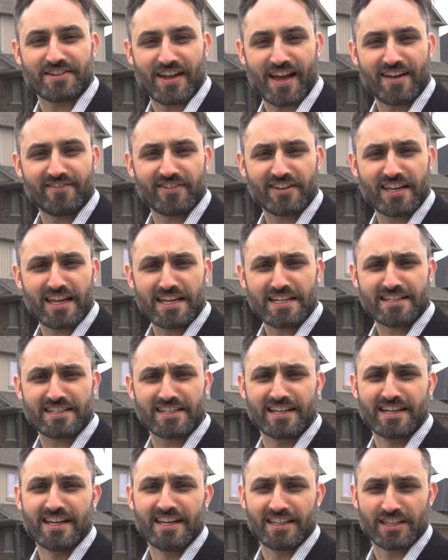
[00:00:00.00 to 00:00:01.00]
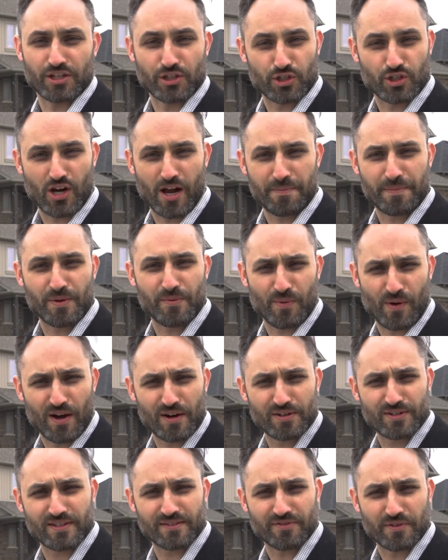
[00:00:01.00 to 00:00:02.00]
navigate the choppy
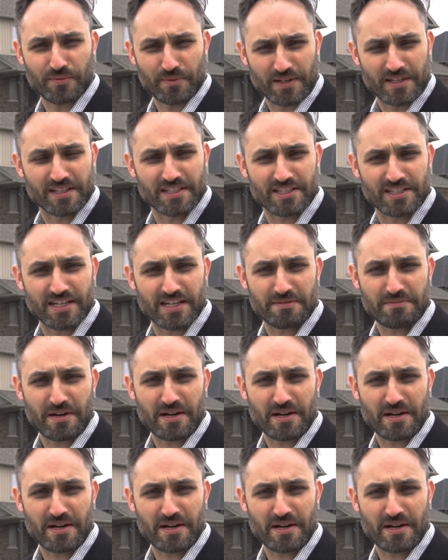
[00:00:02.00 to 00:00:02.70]
waters of the real estate